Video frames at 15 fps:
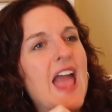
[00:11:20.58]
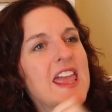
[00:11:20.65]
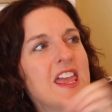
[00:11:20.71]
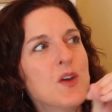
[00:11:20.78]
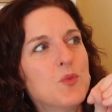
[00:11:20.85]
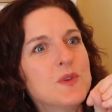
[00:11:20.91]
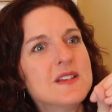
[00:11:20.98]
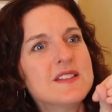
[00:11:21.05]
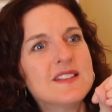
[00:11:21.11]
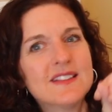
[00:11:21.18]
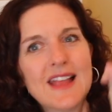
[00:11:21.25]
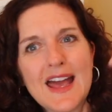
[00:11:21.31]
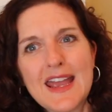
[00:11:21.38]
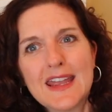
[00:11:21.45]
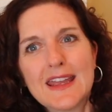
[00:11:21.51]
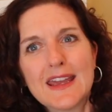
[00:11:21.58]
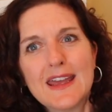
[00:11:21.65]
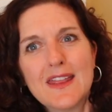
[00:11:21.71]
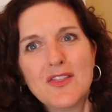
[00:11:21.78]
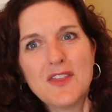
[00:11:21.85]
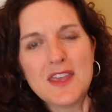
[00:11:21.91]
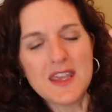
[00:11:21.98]
It was like
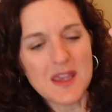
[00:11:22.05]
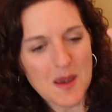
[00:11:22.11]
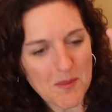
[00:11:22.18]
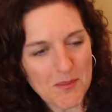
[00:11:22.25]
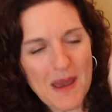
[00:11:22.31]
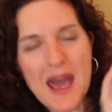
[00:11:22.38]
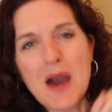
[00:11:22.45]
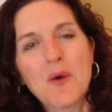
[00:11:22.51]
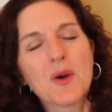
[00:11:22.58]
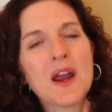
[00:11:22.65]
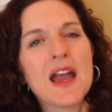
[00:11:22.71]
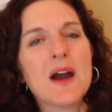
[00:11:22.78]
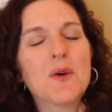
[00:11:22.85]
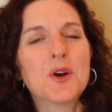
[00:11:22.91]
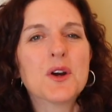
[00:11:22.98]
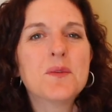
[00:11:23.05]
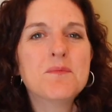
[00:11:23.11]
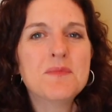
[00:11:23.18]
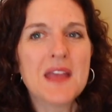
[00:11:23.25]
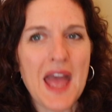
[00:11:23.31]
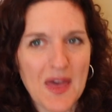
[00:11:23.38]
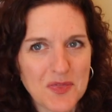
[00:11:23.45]
the power hour
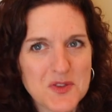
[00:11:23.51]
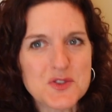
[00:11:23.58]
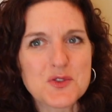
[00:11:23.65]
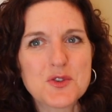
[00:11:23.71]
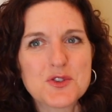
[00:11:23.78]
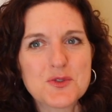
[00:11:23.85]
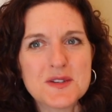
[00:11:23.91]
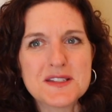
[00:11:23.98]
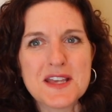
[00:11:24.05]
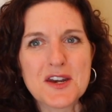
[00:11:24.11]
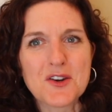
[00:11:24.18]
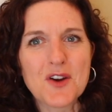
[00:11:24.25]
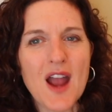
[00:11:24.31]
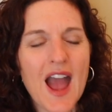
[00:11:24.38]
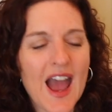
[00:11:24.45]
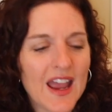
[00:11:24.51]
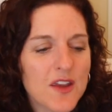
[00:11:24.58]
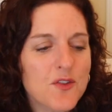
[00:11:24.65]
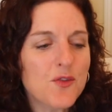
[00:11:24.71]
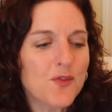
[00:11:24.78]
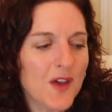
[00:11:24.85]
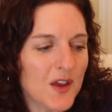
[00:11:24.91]
at the surgery center.
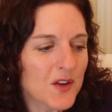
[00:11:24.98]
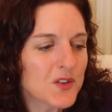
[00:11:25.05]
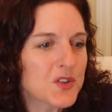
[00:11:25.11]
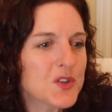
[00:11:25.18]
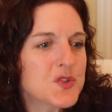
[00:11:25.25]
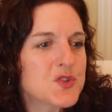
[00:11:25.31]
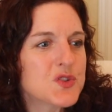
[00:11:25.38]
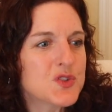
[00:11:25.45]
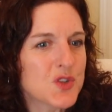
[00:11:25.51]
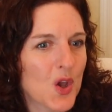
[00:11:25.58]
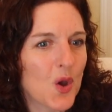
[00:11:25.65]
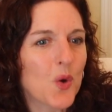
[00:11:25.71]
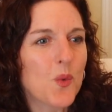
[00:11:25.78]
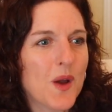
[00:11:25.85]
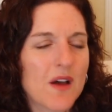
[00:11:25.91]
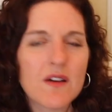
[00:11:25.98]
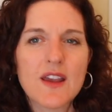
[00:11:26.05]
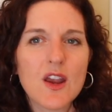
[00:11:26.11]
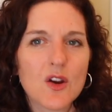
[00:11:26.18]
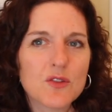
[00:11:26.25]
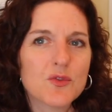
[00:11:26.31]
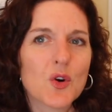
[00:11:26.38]
I felt so well
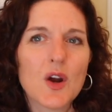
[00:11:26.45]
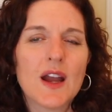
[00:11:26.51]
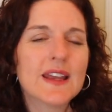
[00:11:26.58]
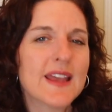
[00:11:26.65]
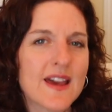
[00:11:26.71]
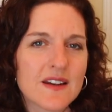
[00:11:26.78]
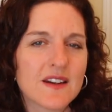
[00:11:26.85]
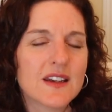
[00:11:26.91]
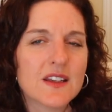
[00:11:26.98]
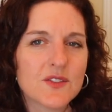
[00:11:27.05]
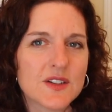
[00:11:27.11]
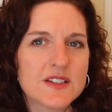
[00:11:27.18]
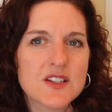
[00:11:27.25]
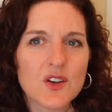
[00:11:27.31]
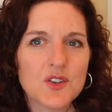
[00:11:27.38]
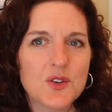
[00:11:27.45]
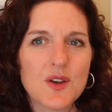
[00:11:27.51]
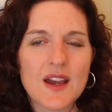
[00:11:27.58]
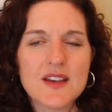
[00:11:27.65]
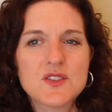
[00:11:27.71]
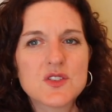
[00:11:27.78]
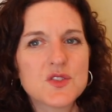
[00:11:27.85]
cared for. I cannot even tell you
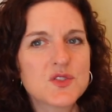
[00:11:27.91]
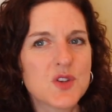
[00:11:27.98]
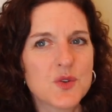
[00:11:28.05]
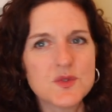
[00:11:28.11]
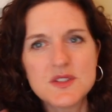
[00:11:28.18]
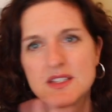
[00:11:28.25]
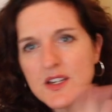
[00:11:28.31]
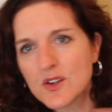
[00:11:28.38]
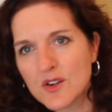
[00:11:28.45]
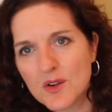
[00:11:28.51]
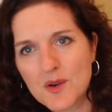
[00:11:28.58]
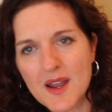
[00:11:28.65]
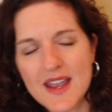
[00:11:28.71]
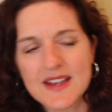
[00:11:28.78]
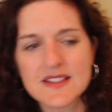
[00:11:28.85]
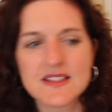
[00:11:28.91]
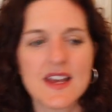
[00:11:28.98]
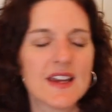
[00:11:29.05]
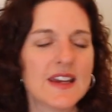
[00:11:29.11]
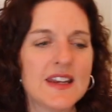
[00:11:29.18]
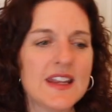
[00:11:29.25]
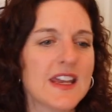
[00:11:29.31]
guys. So zero
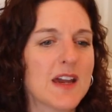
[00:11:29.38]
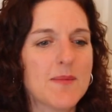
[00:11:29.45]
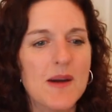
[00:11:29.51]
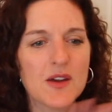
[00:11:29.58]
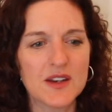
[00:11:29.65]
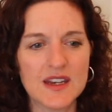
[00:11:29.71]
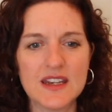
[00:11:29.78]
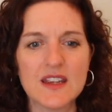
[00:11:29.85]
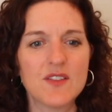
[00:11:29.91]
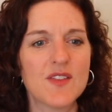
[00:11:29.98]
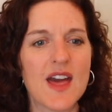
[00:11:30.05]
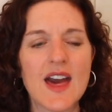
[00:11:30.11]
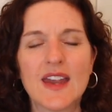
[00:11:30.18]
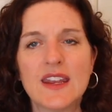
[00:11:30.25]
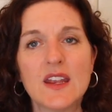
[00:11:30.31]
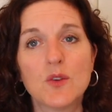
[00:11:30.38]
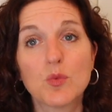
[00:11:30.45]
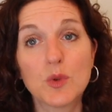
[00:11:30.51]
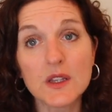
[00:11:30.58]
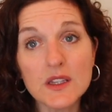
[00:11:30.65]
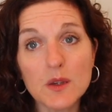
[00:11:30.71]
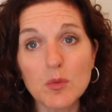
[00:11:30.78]
anxiety about any of that. It
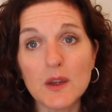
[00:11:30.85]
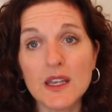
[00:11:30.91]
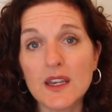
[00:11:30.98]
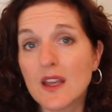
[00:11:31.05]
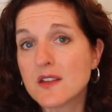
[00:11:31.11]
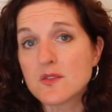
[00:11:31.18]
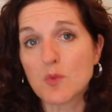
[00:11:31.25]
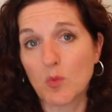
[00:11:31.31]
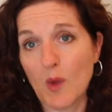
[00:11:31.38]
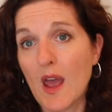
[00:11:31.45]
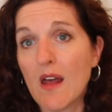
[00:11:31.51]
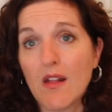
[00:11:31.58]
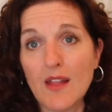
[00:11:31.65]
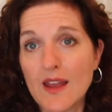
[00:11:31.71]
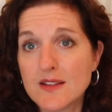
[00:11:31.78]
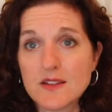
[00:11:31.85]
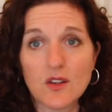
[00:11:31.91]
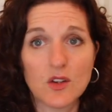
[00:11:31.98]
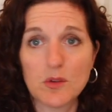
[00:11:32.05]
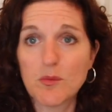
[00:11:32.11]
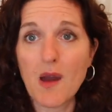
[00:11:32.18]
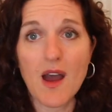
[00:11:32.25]
really went as well as it
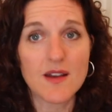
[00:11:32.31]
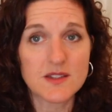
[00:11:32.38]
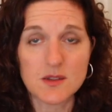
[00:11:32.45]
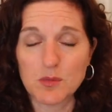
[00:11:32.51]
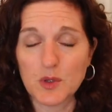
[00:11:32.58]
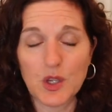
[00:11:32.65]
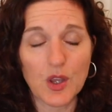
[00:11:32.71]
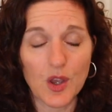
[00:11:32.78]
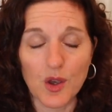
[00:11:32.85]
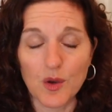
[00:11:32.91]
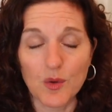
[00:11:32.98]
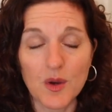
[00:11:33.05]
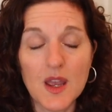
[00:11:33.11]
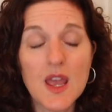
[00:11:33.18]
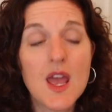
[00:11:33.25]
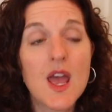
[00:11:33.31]
could possibly go.